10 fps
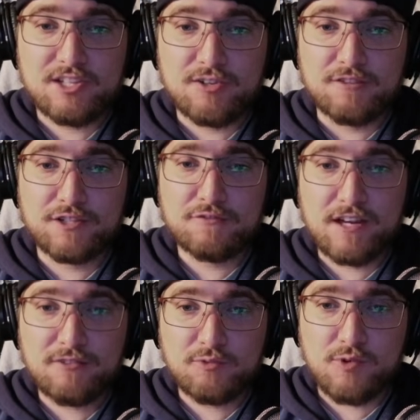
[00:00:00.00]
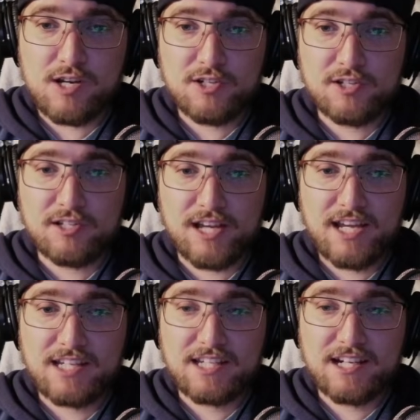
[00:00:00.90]
if you've ever wondered,
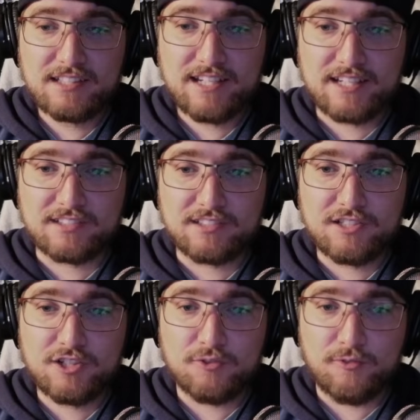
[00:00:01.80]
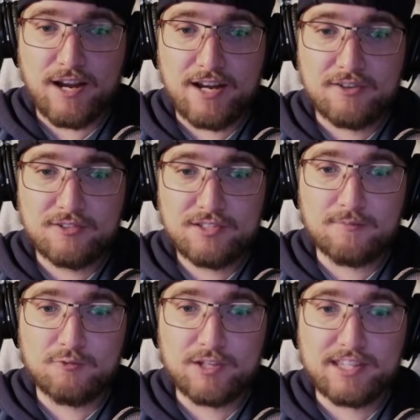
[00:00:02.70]
hey, can I look around
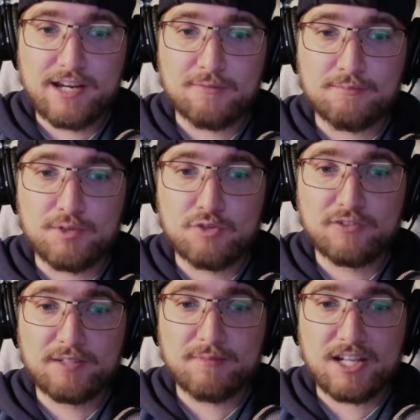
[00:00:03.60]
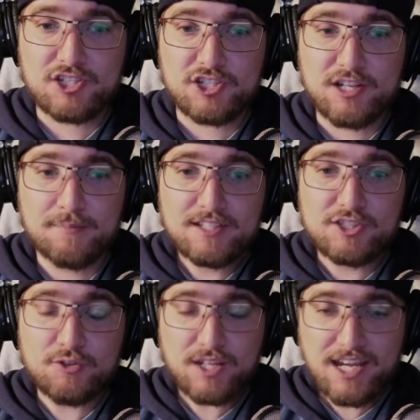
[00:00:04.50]
without moving my ship?
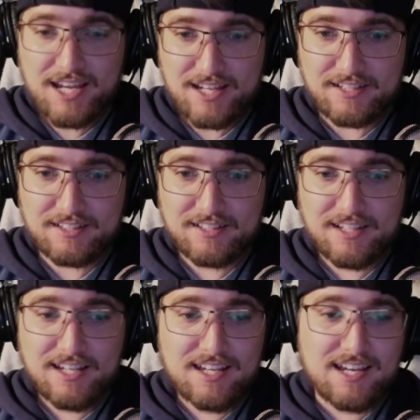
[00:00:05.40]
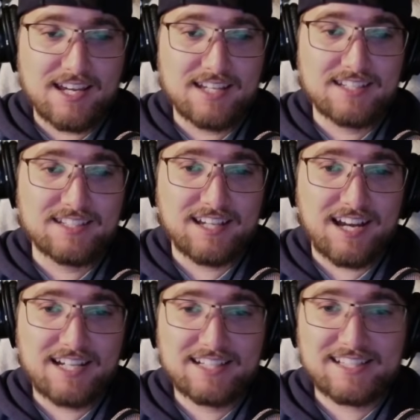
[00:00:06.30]
You can. And
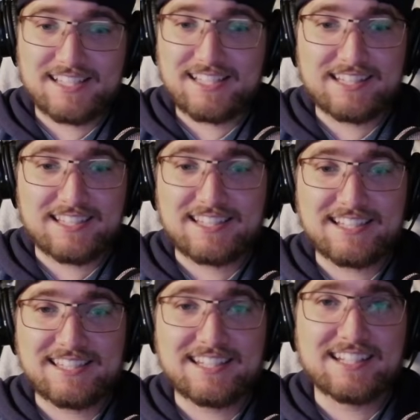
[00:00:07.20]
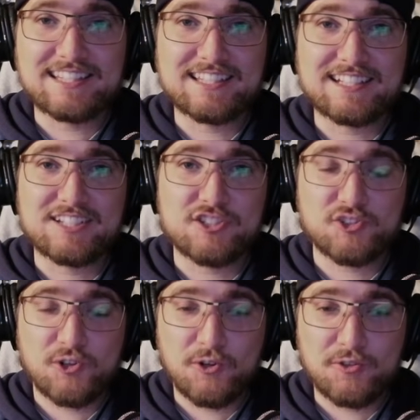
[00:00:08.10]
I didn't see this listed in the
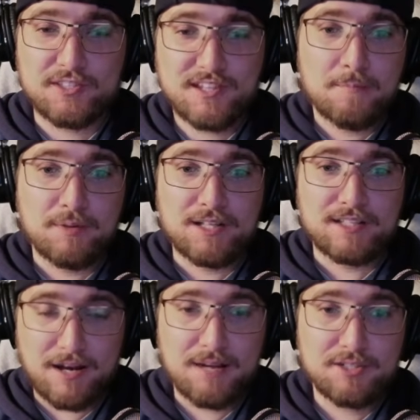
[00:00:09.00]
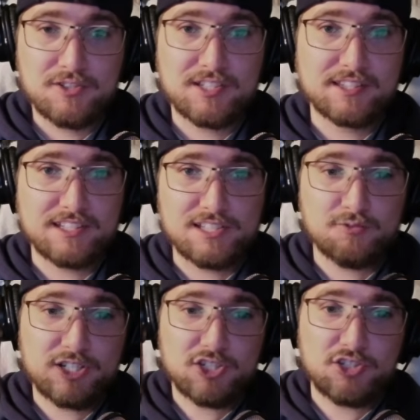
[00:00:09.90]
controls, but I'm using the
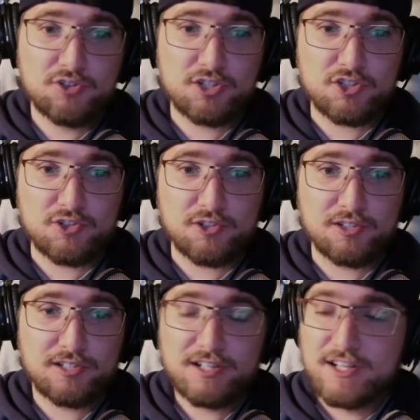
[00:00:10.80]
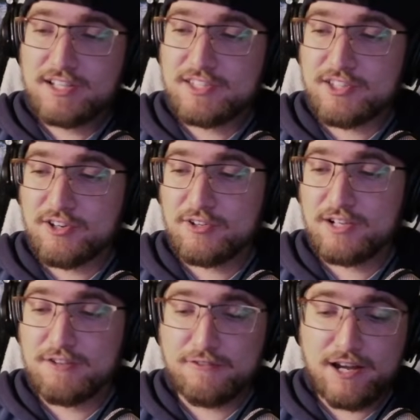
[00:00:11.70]
Switch 2 controller. So
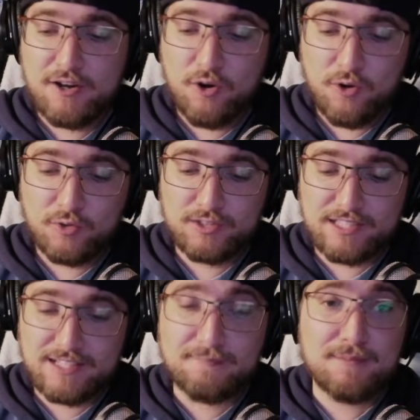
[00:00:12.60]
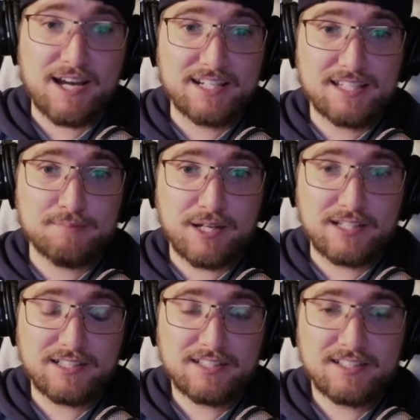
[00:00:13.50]
if I hold the minus button,